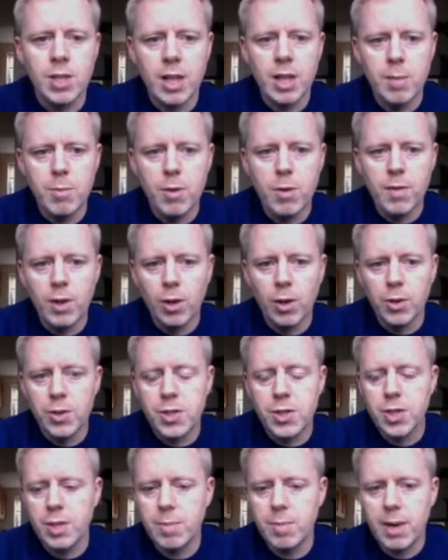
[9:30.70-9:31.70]
So then moving
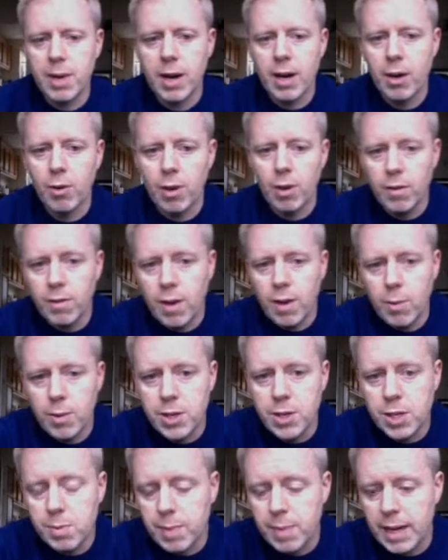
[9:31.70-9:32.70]
on to the paragraph
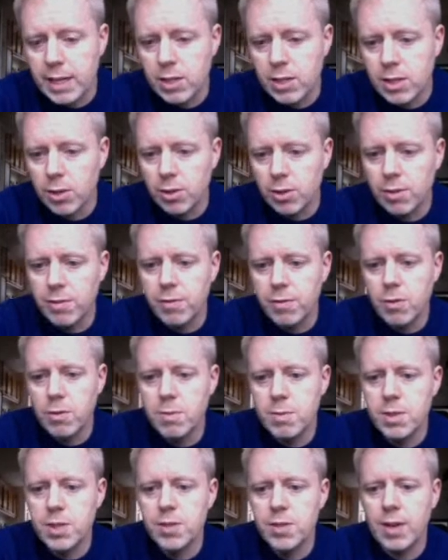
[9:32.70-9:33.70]
1, which is based on the
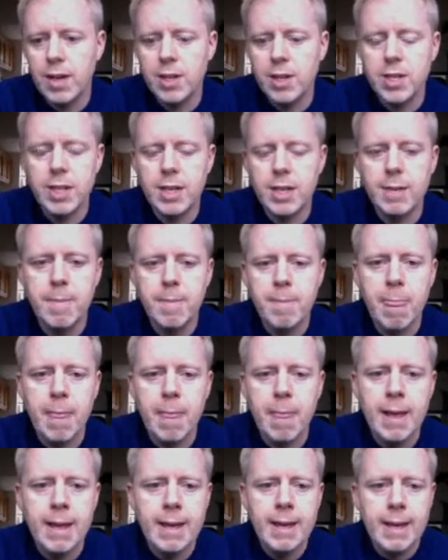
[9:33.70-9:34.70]
form and structure.
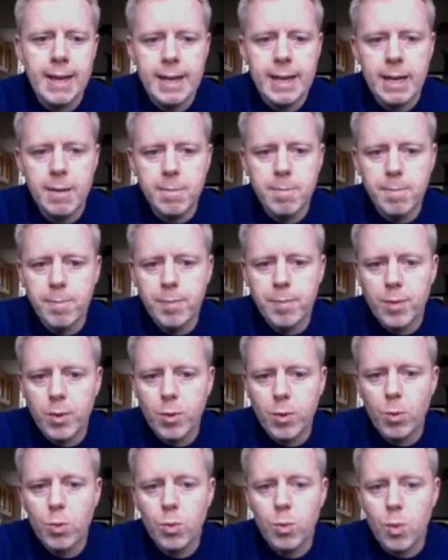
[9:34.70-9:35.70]
When
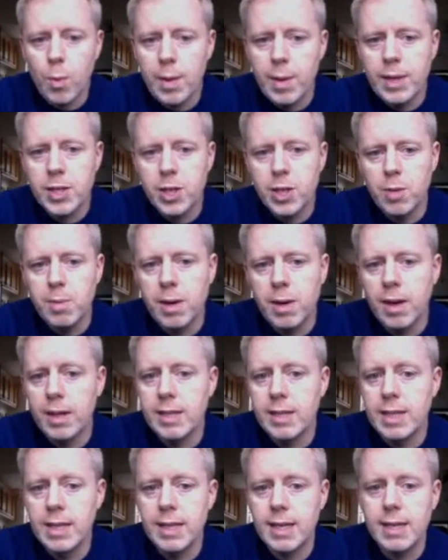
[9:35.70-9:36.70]
We Two
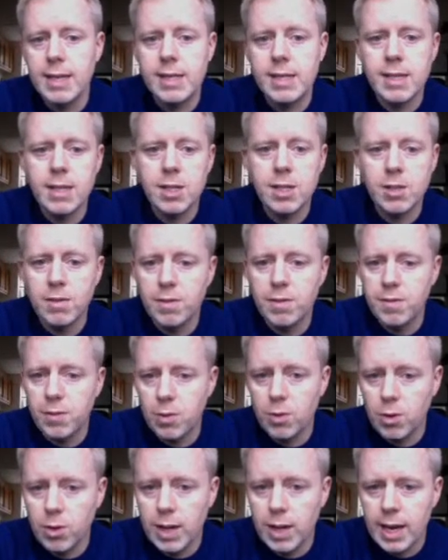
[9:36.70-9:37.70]
Parted consists of
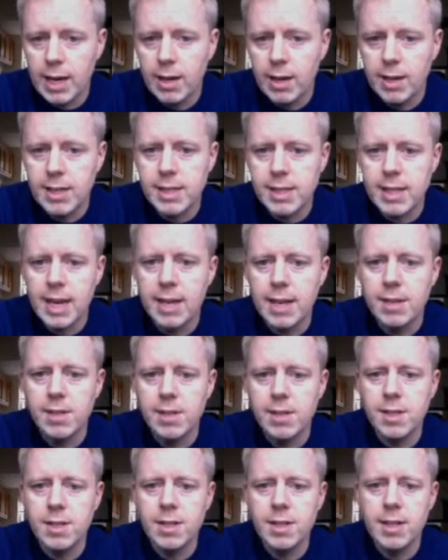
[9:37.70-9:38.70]
4 8-line
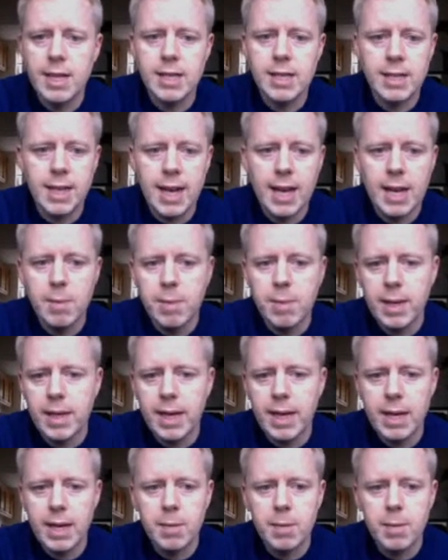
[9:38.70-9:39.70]
stanzas and has an
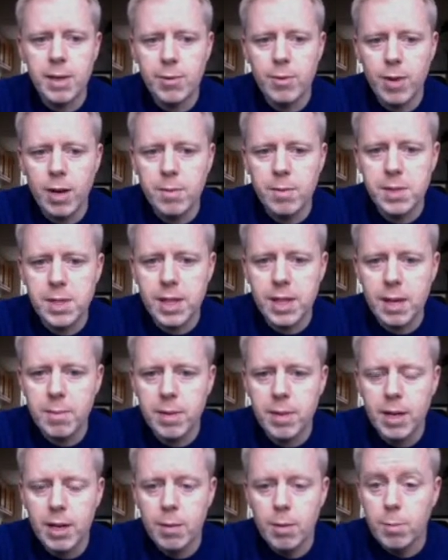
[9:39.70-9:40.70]
A-B rhyme
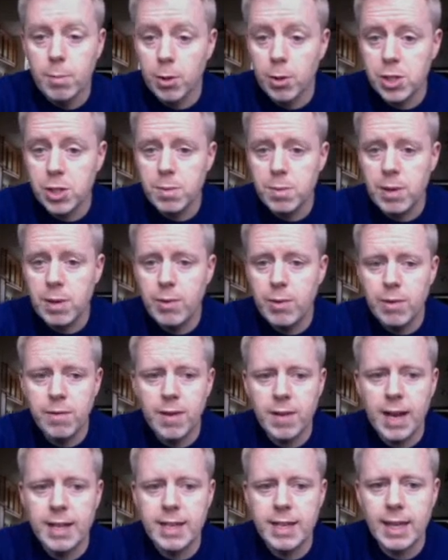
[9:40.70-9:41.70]
scheme, possibly
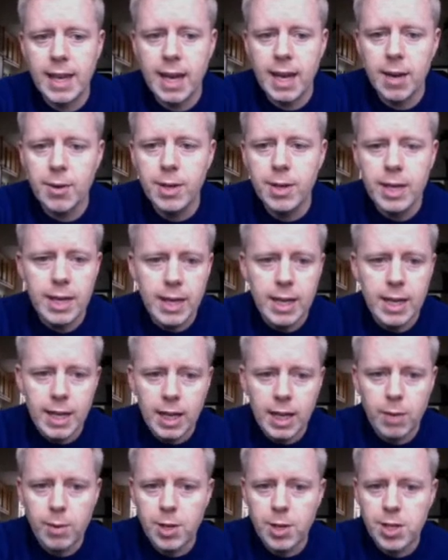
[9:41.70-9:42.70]
reflecting how
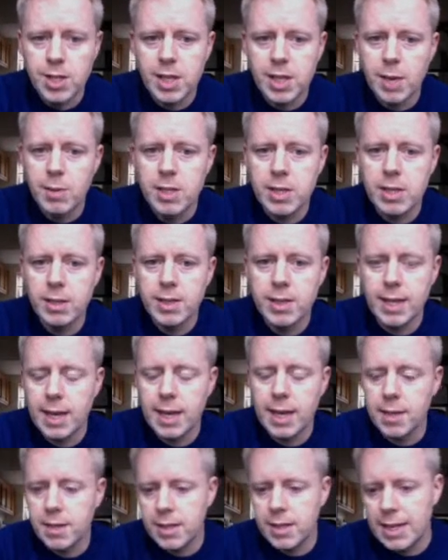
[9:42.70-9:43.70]
he wishes they were still
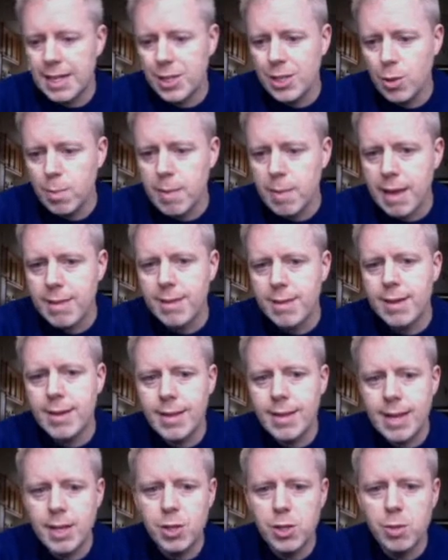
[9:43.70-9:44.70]
together. So there's your
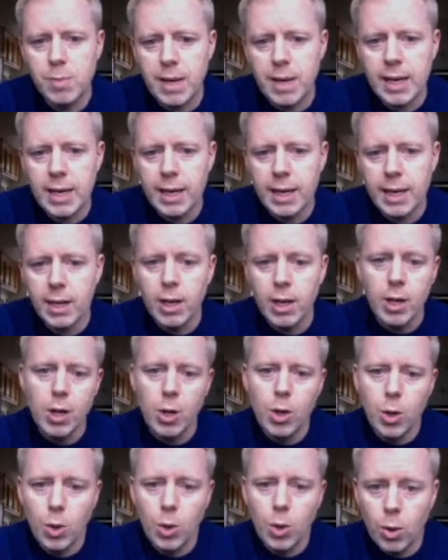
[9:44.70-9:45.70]
method and there's your meaning.
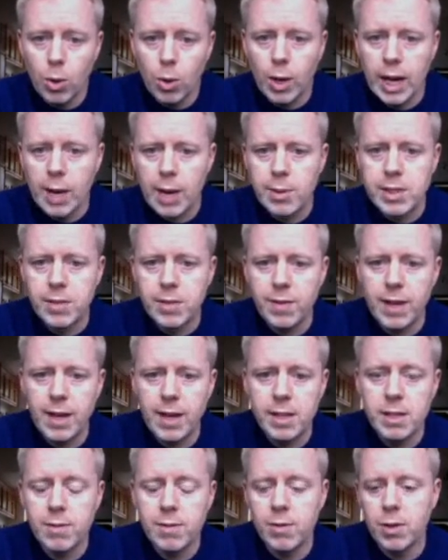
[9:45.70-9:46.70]
Or how his
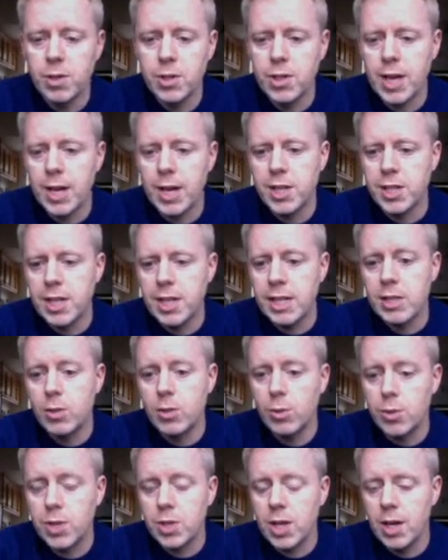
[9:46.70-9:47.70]
feelings have not changed. There's
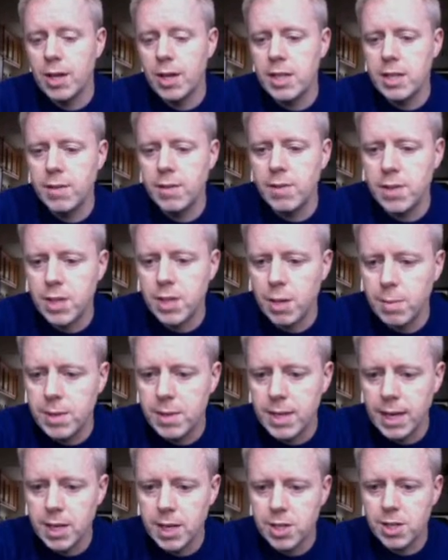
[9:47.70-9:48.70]
an alternative
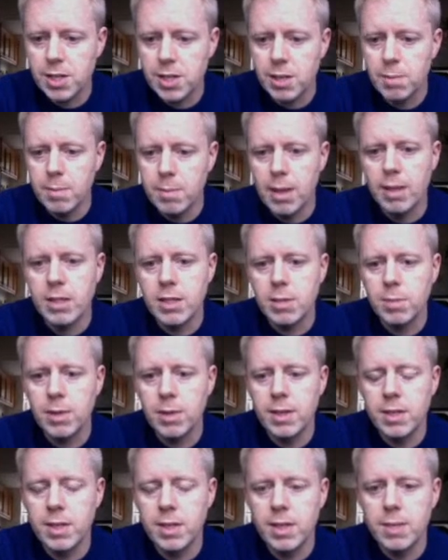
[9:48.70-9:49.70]
interpretation, so
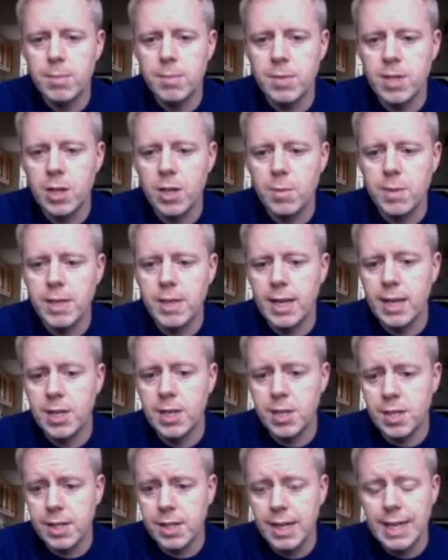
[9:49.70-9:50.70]
multiple
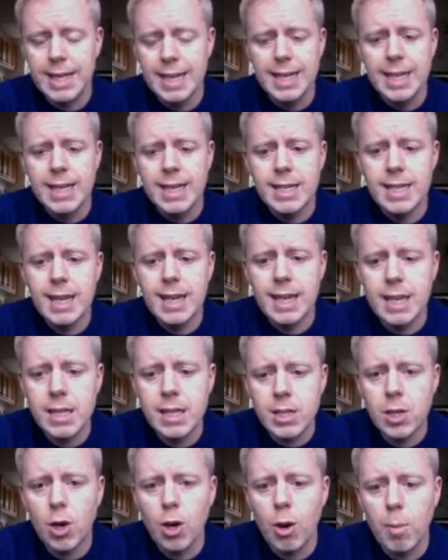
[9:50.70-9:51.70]
interpretations. To get
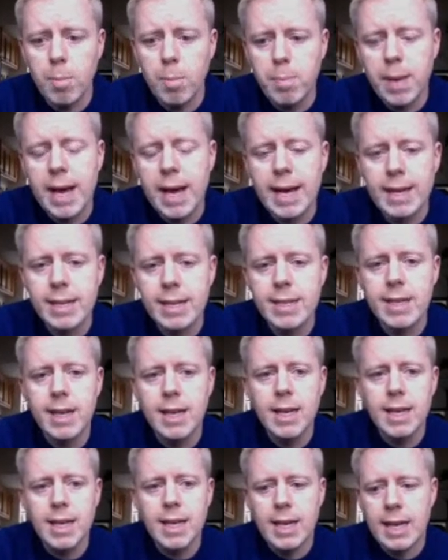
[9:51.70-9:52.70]
the top band
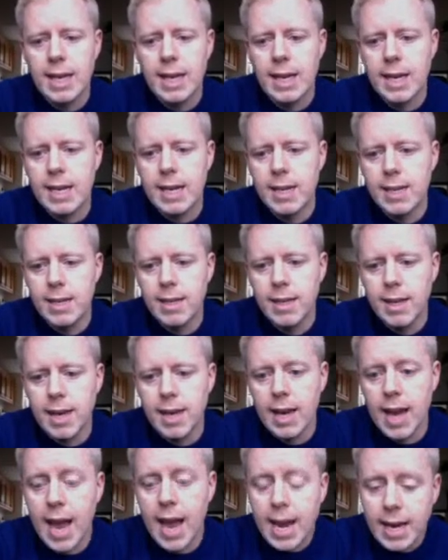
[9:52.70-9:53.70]
in
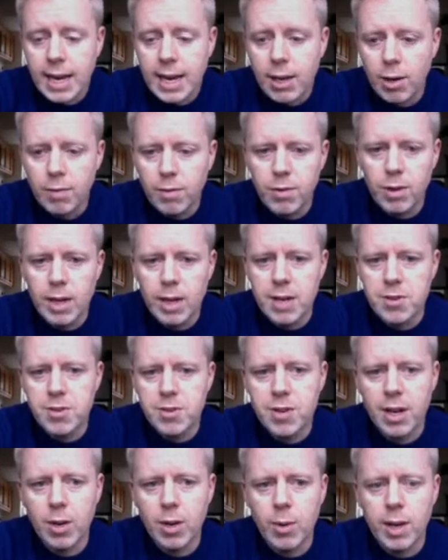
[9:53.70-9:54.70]
any of your
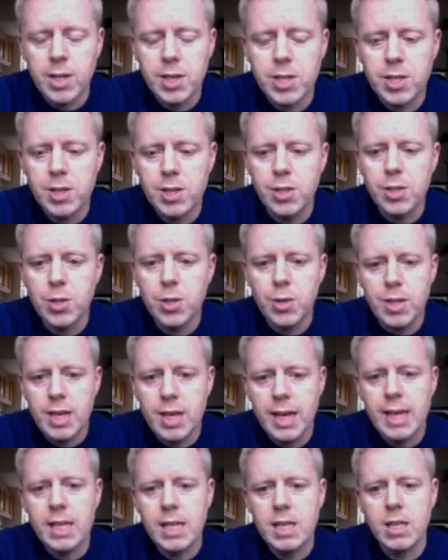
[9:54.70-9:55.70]
literature questions, you
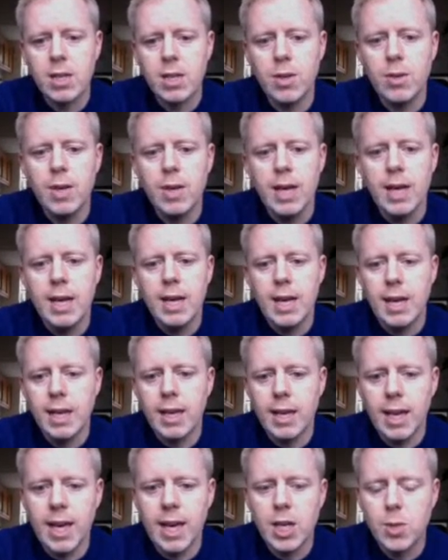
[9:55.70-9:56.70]
need to
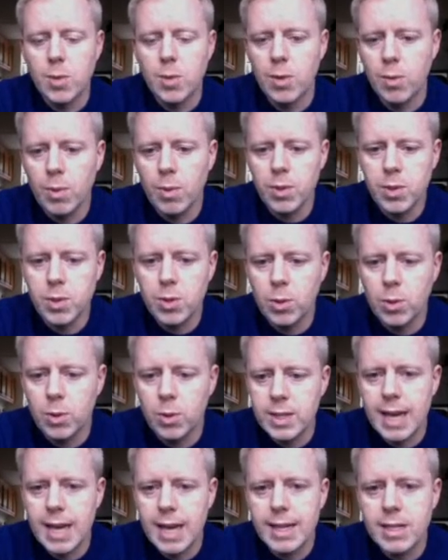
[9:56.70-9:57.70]
engage with what's
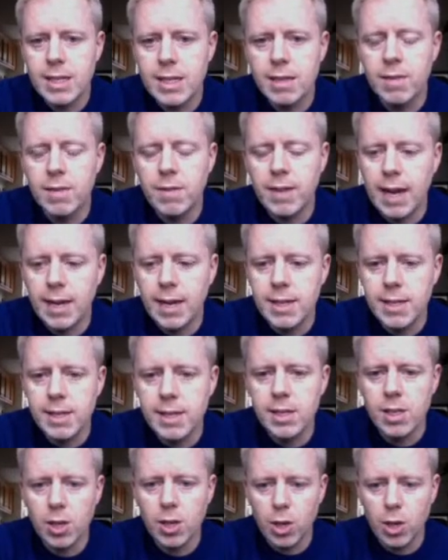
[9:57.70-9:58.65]
called tentative analysis.